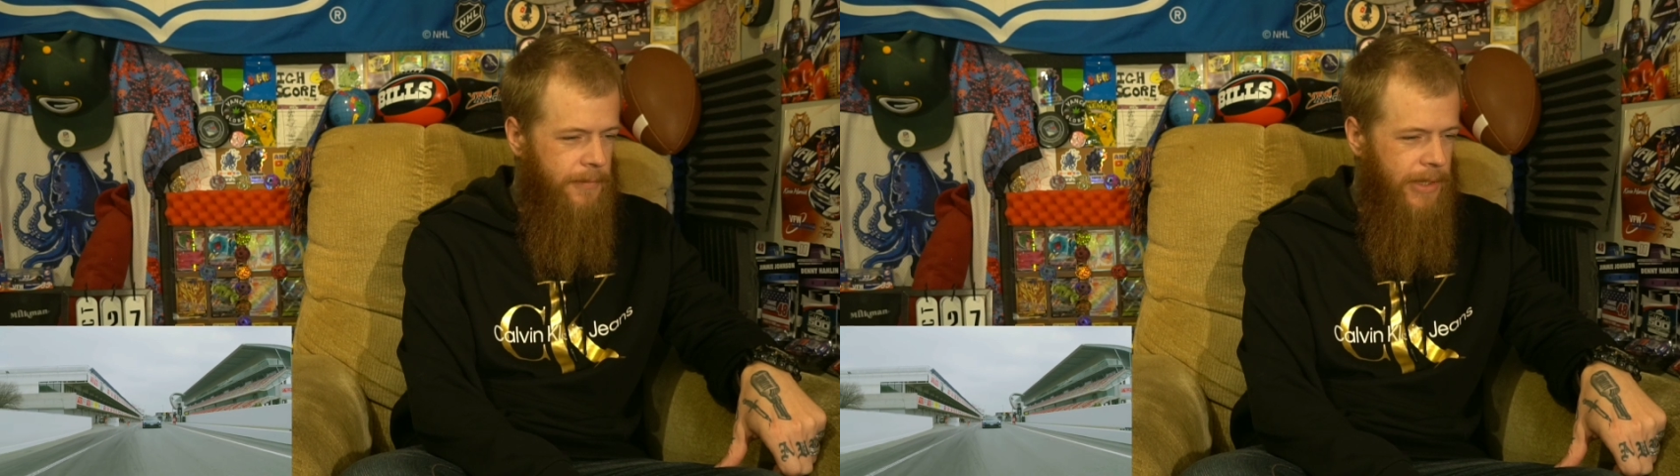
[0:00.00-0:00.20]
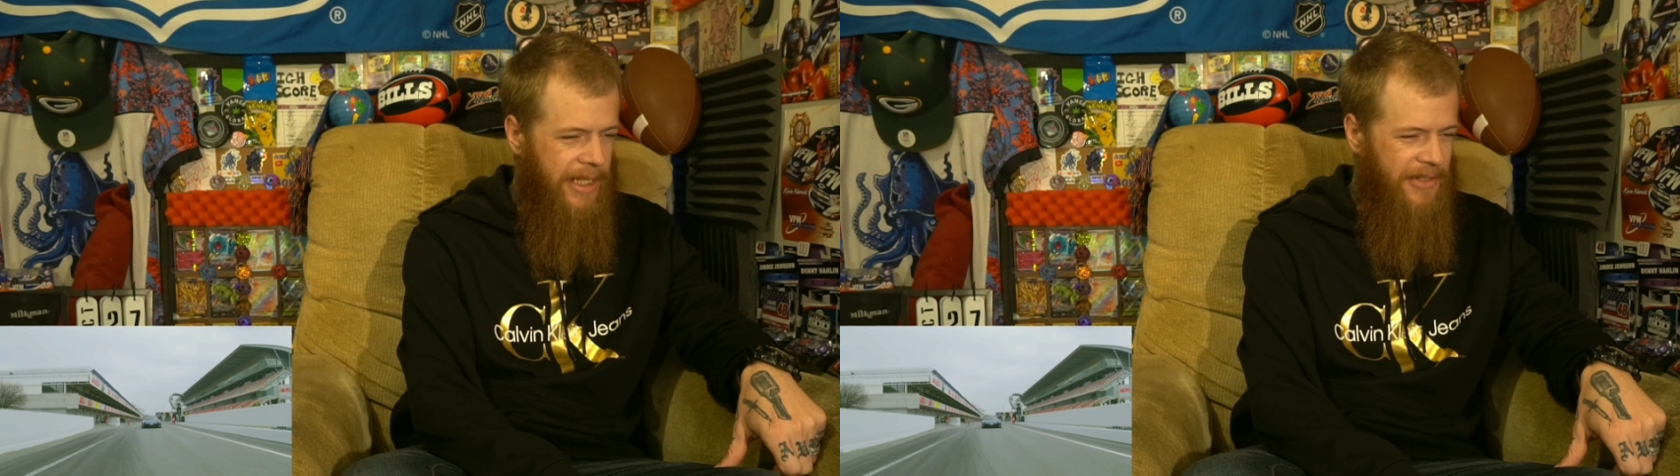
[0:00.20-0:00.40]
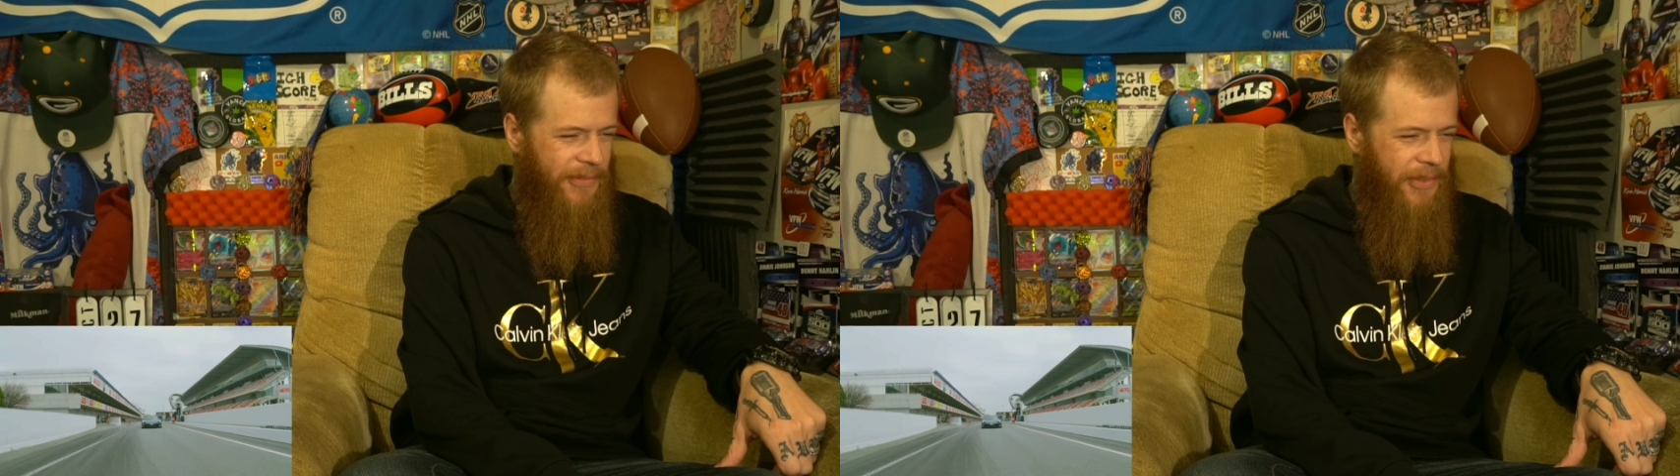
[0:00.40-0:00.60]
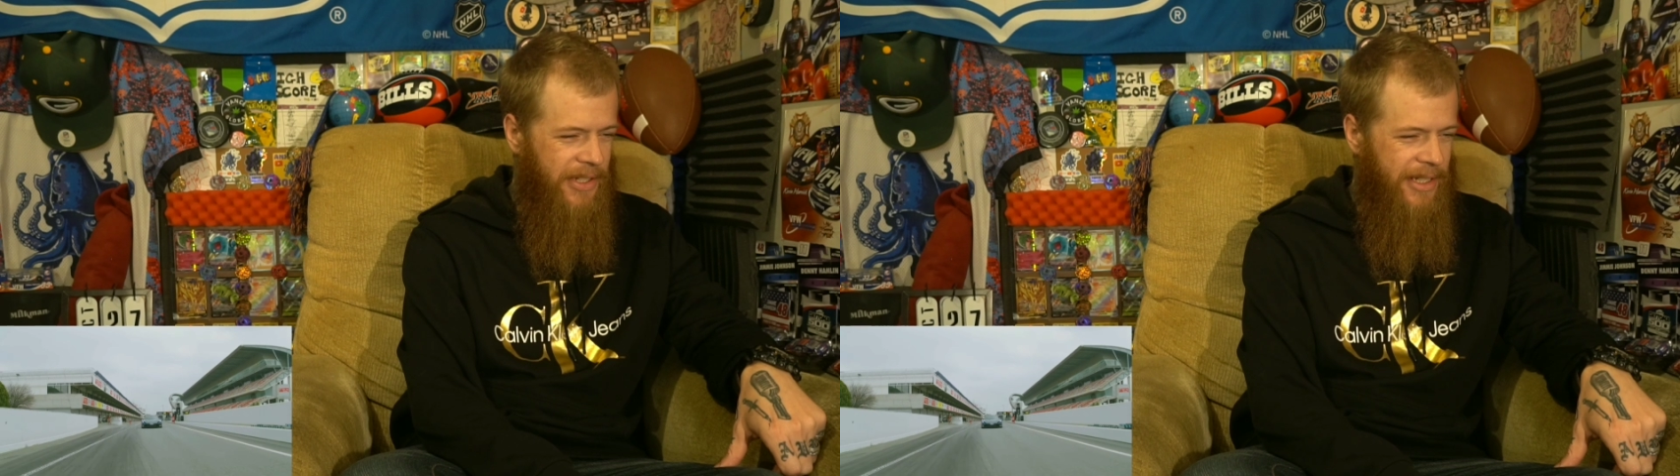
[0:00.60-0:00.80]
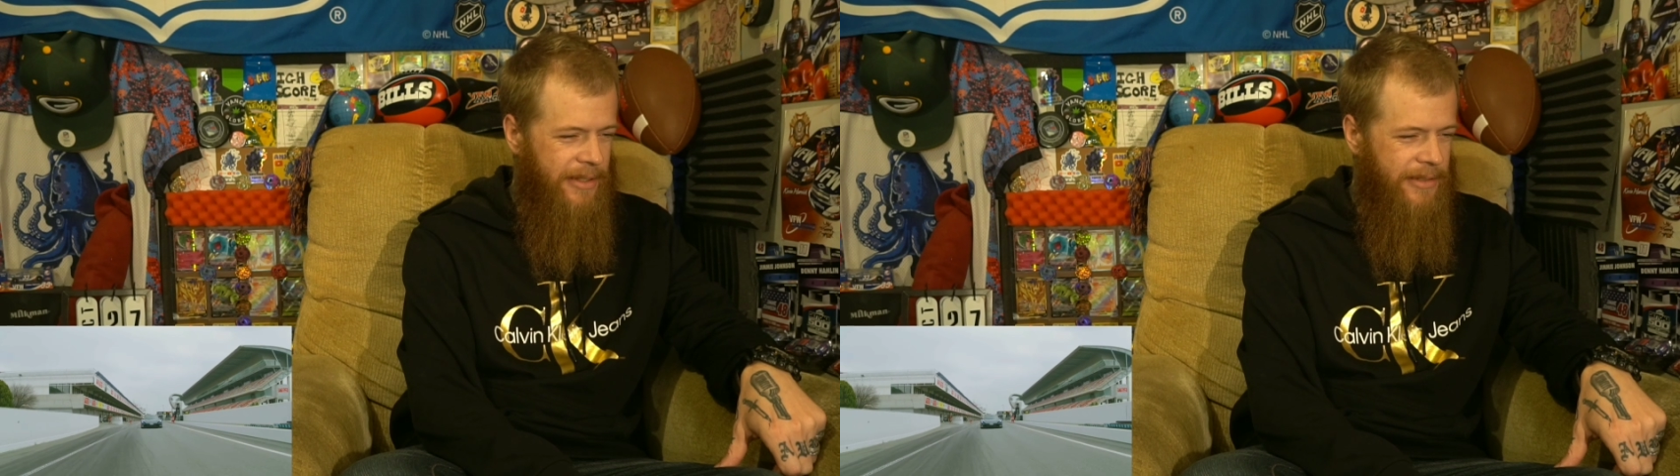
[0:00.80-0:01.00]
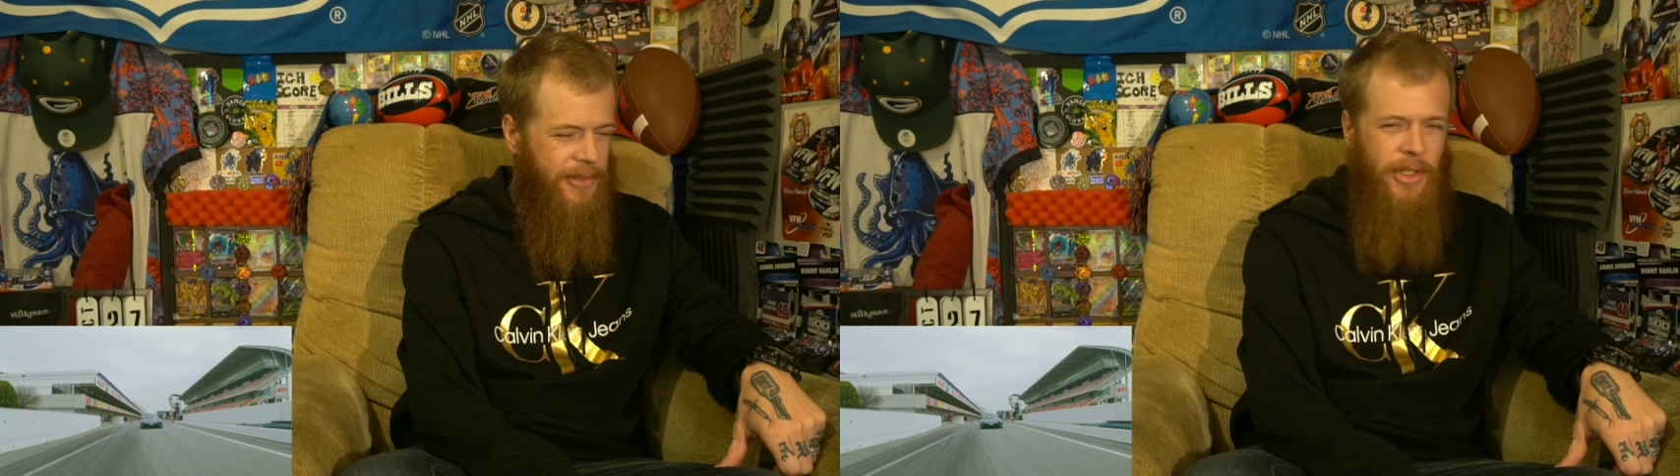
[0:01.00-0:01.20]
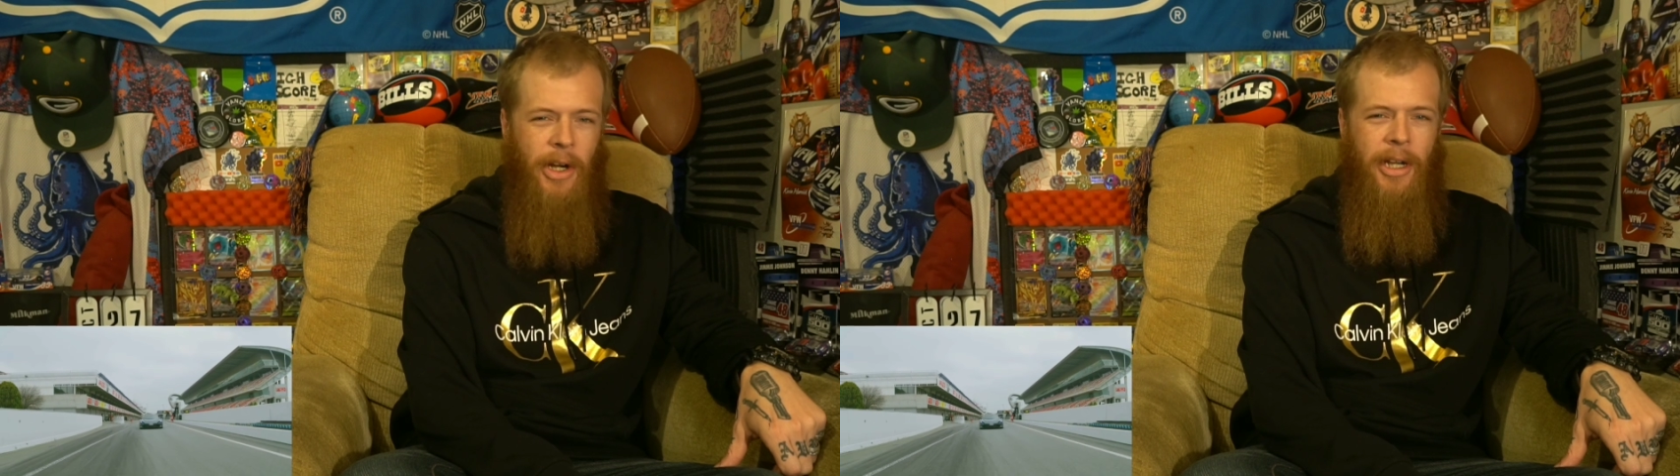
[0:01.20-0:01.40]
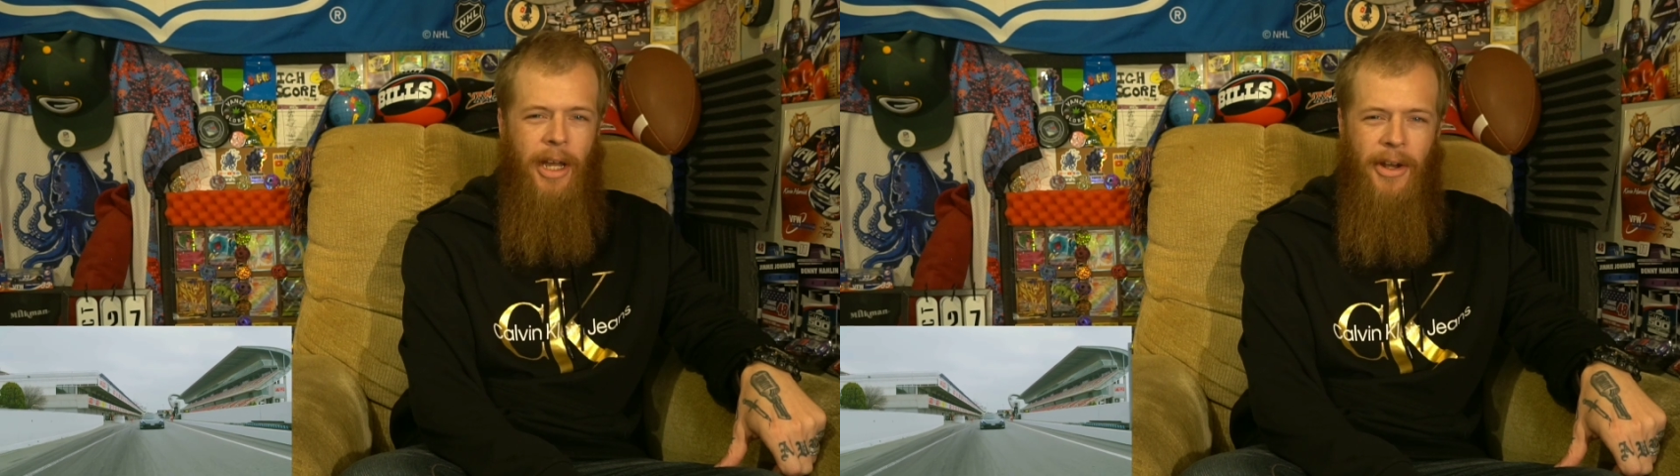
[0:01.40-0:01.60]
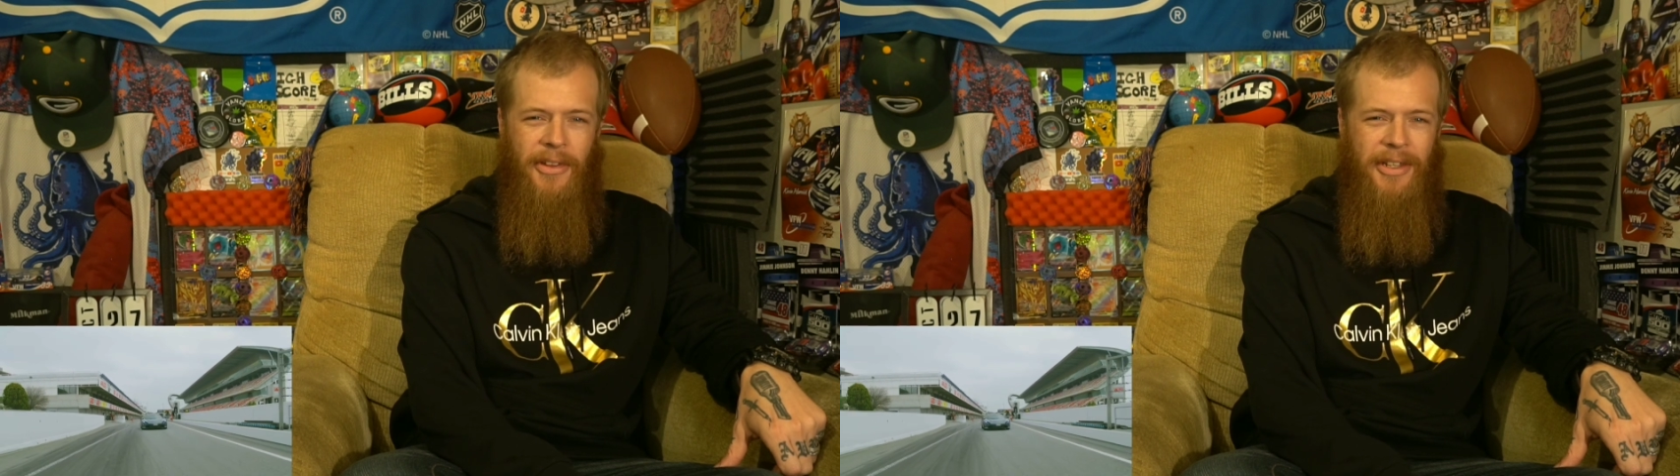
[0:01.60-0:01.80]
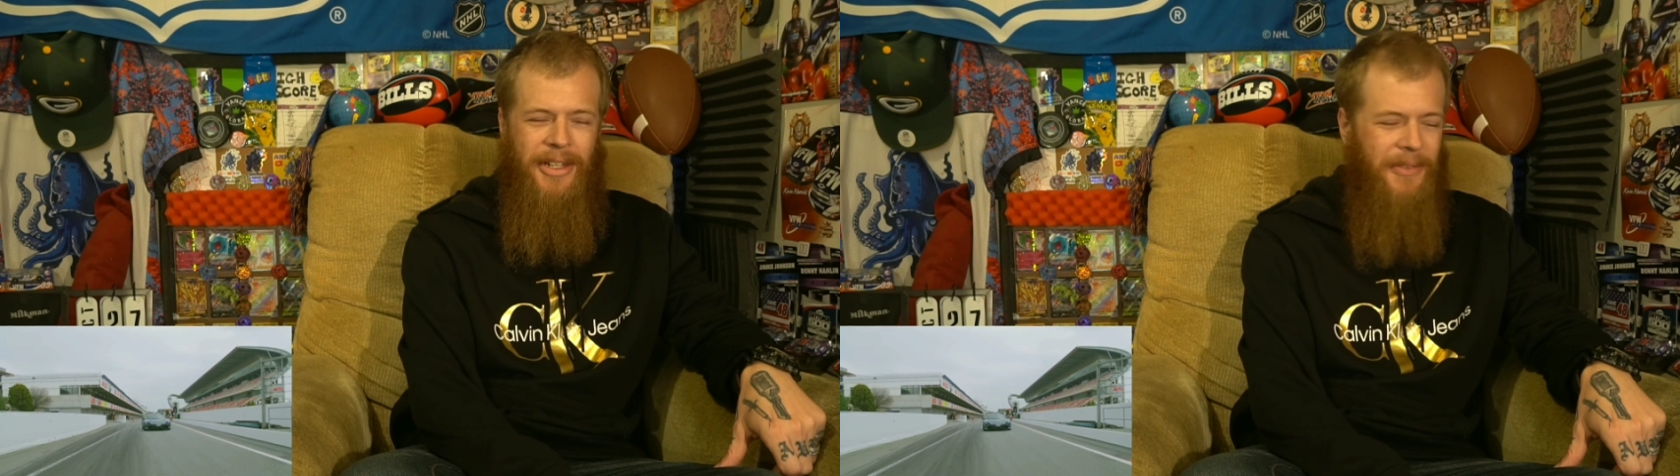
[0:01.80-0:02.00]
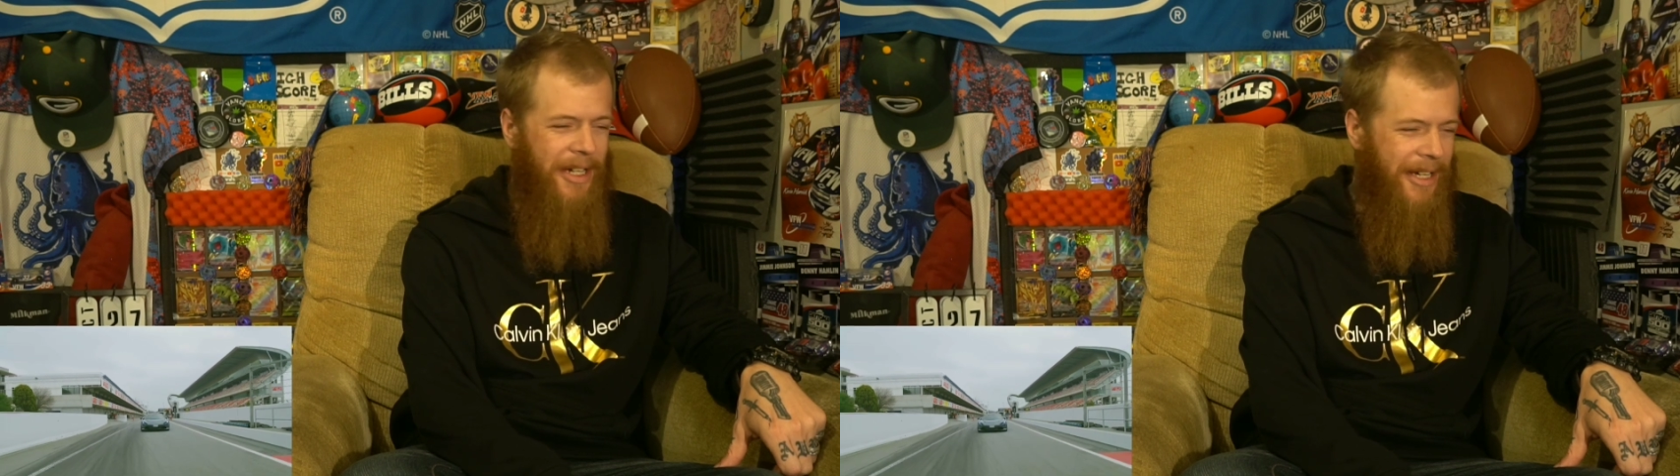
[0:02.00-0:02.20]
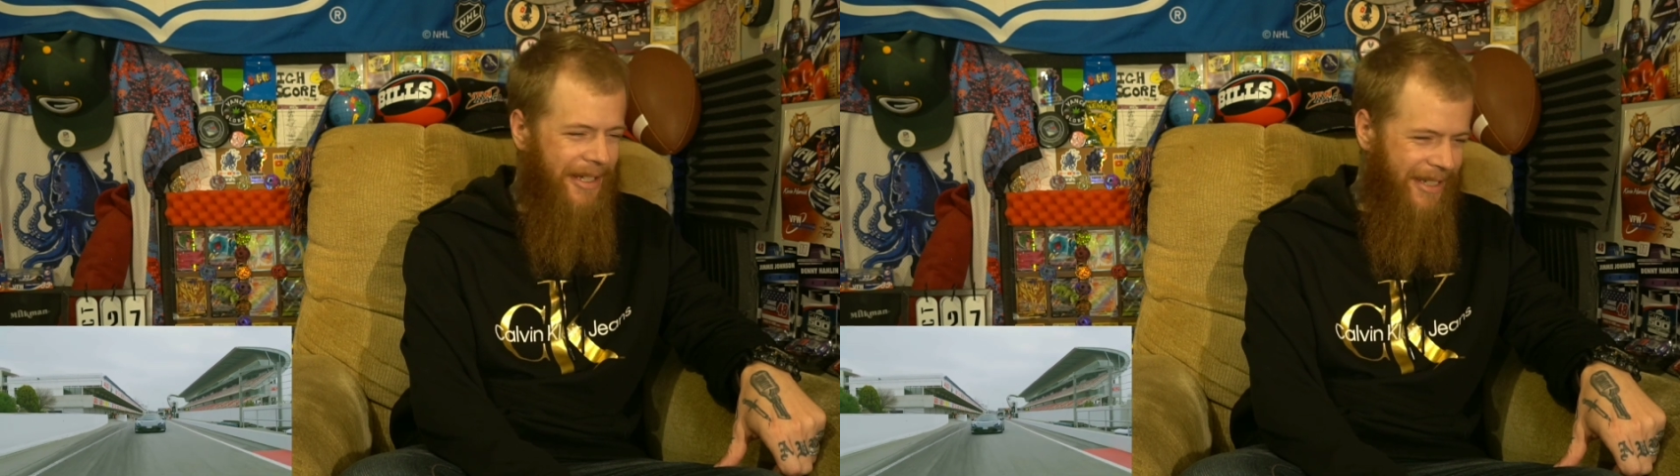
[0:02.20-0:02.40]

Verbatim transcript: That's funny. Sorry, I don't think you are.